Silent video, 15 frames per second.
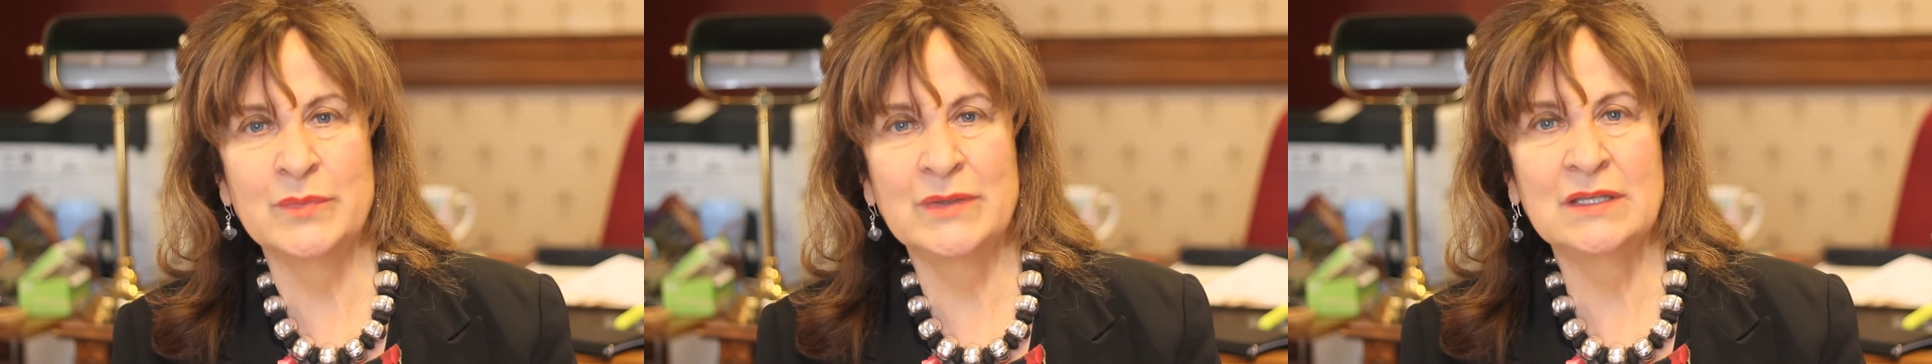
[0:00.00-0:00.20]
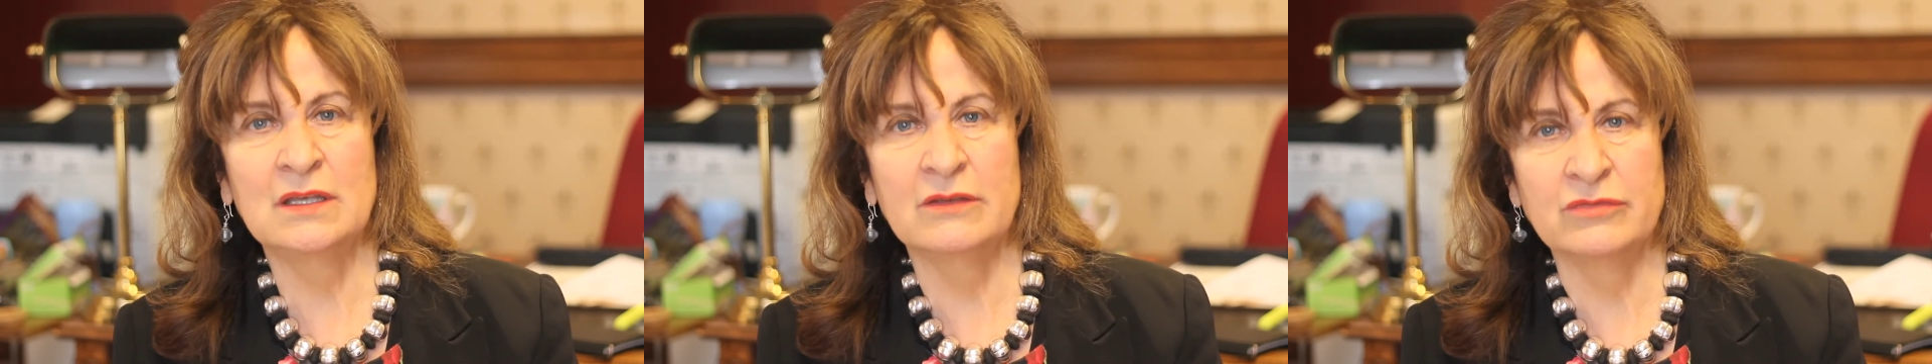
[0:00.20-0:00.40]

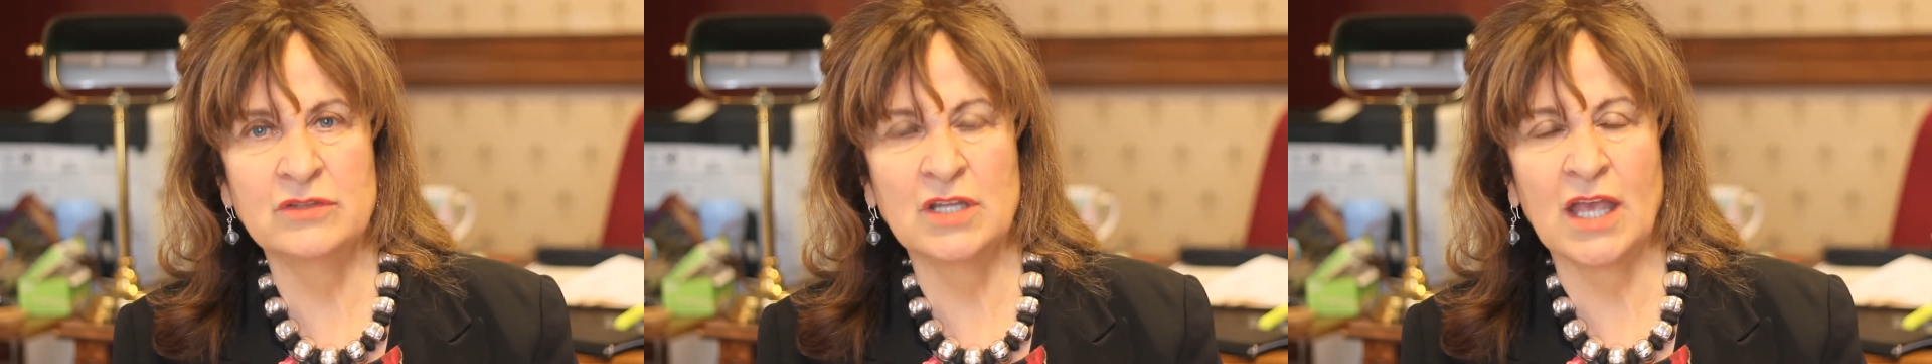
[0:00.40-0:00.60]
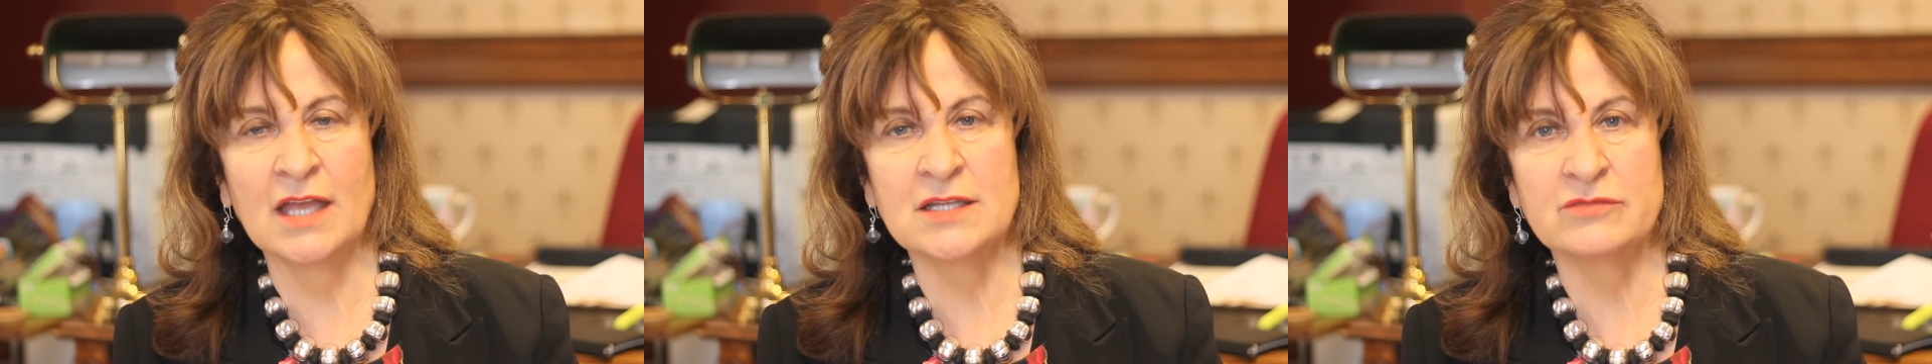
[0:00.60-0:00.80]
being
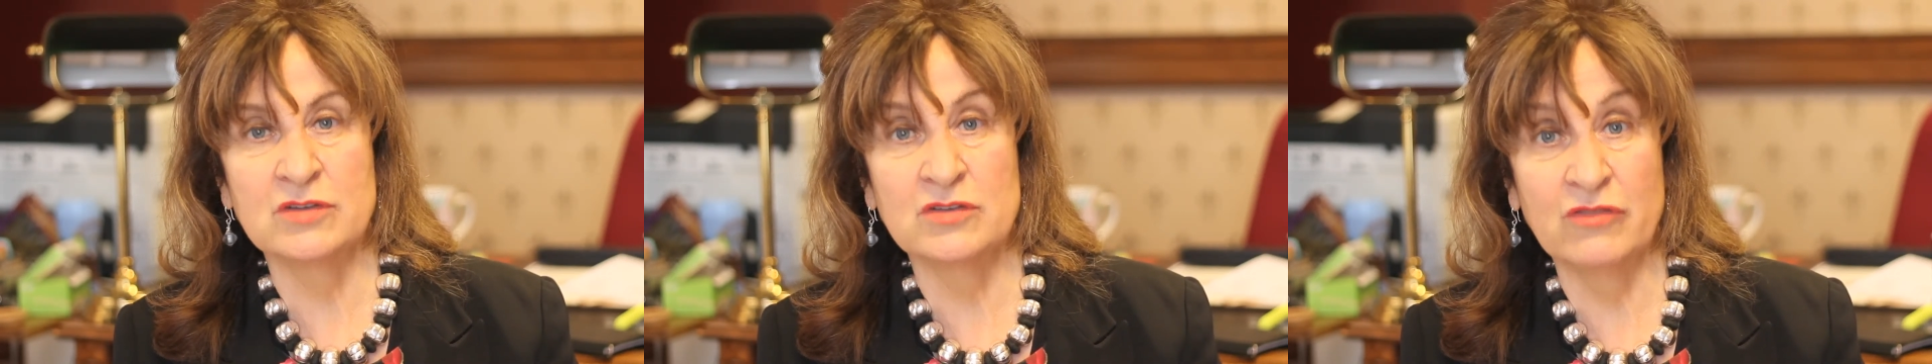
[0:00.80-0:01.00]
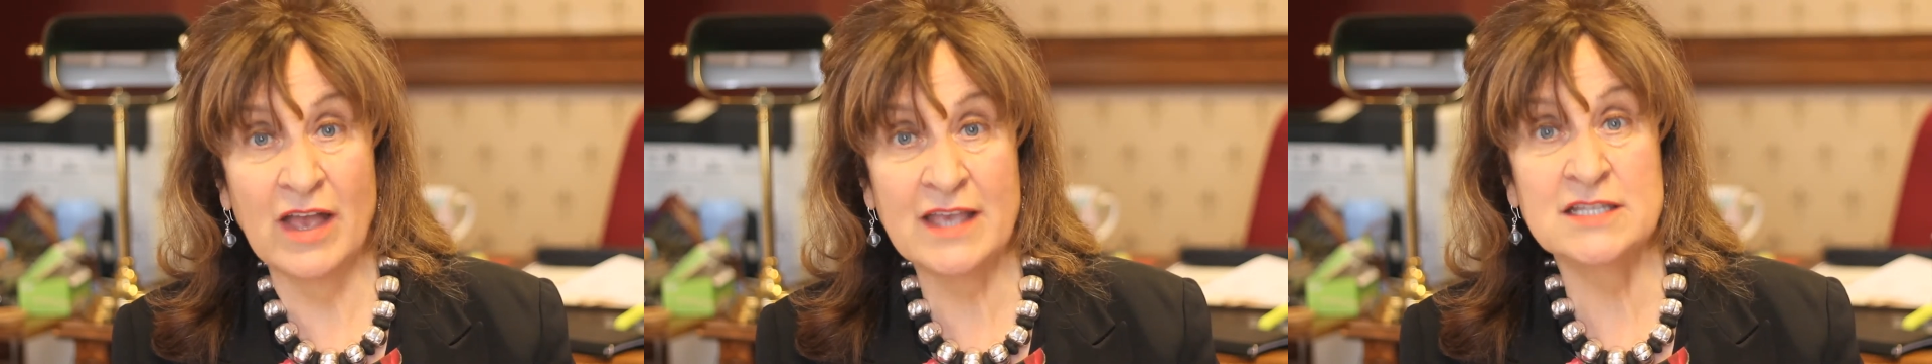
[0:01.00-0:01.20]
given the kind of
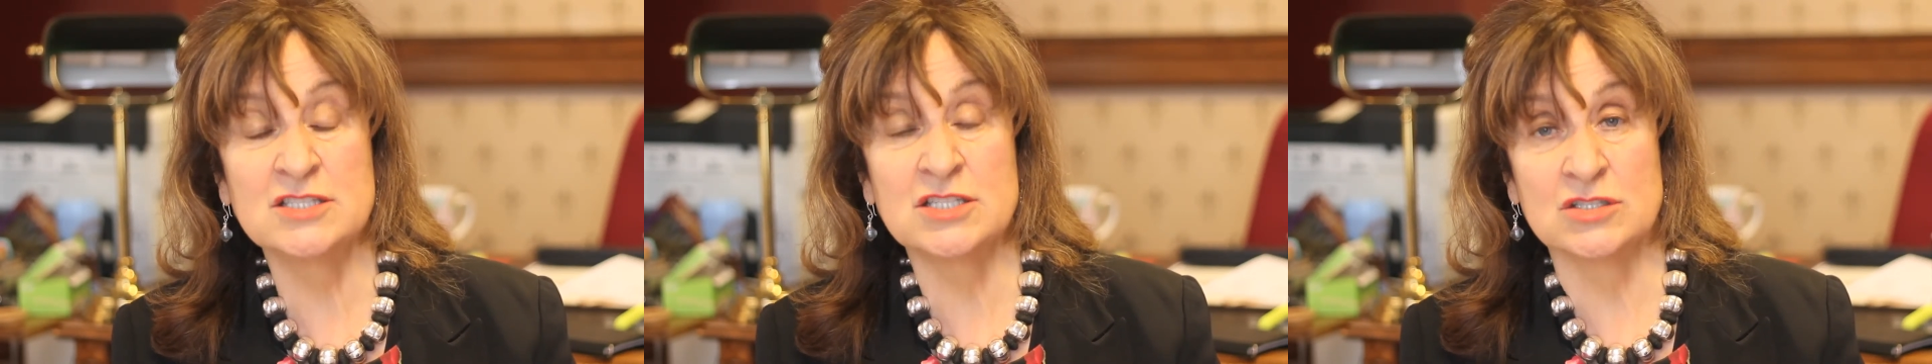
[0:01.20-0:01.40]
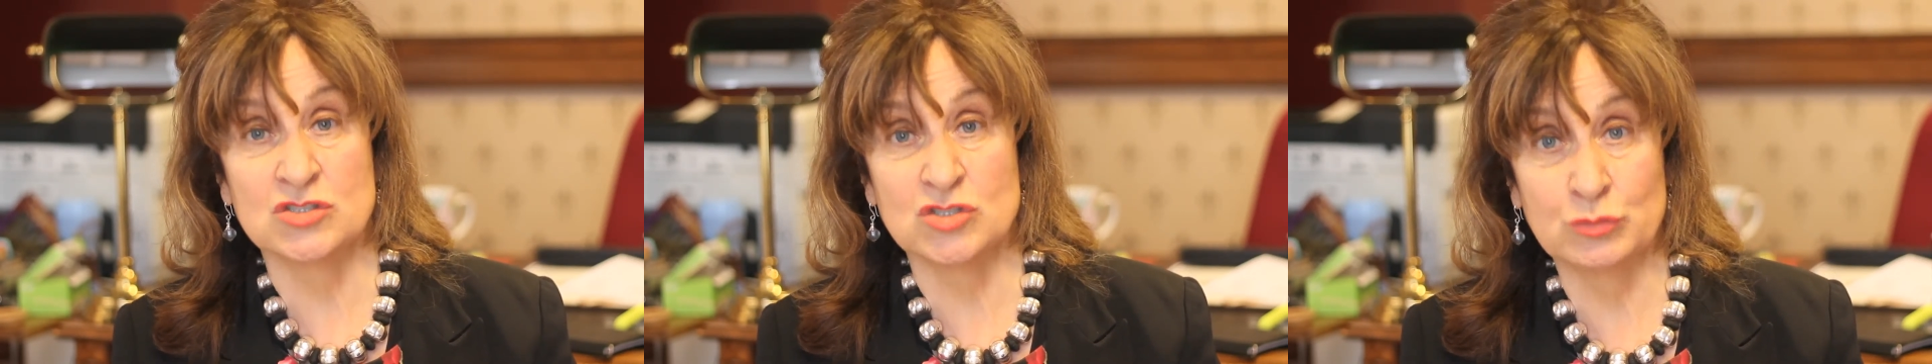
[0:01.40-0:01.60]

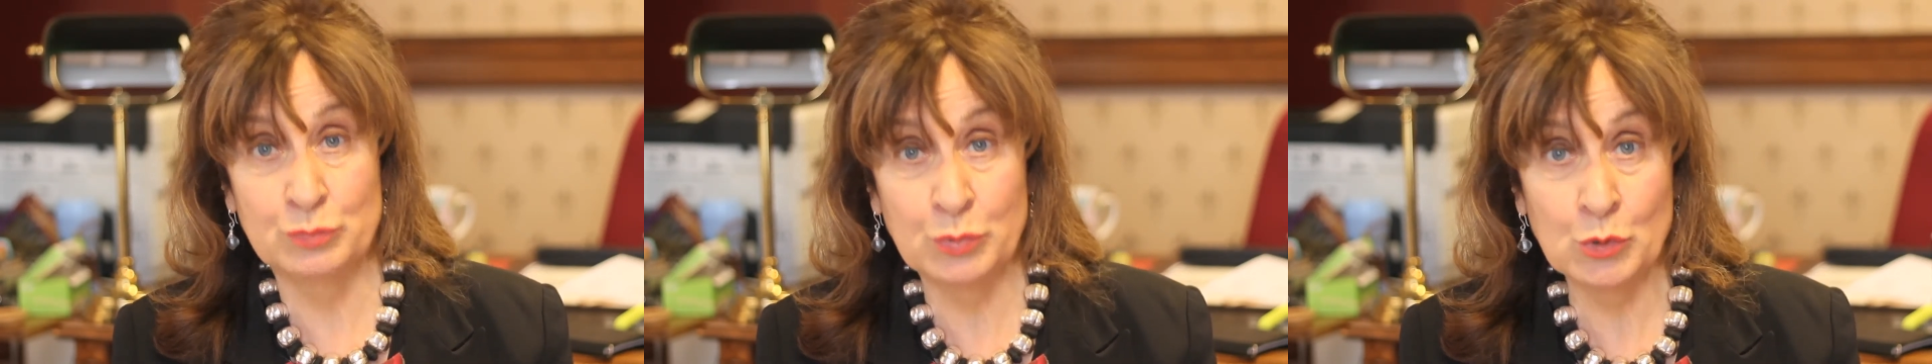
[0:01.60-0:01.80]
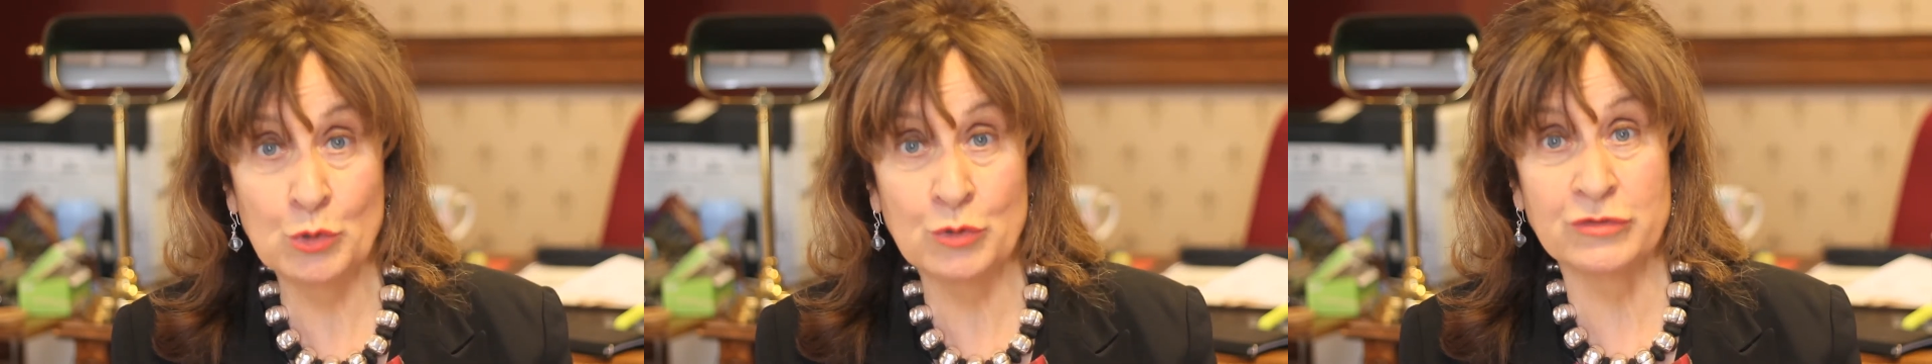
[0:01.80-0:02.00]
advice and
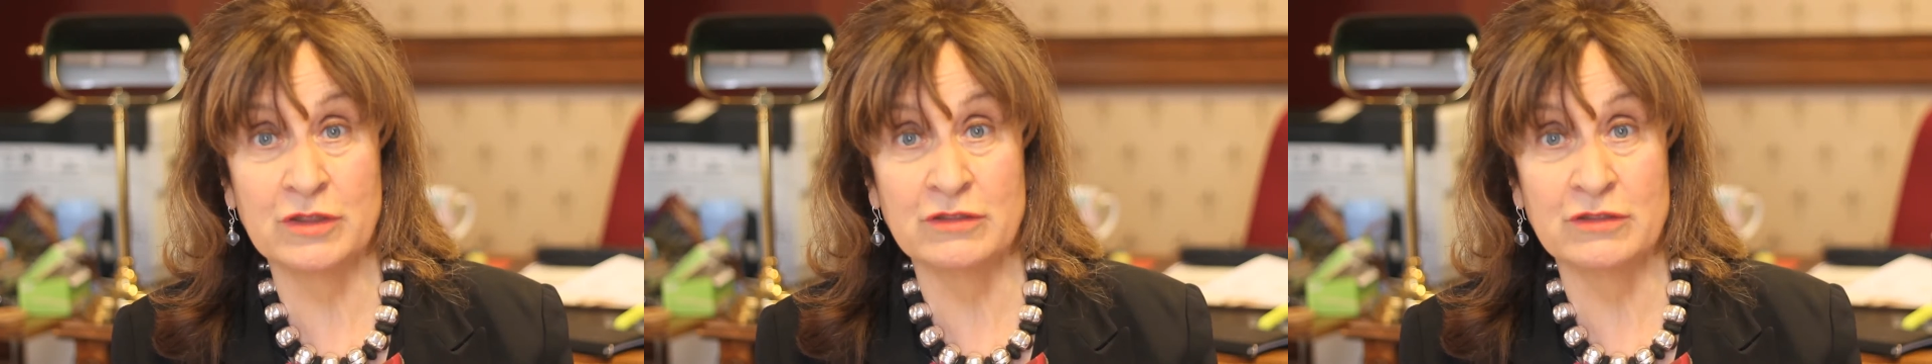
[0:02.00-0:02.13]
support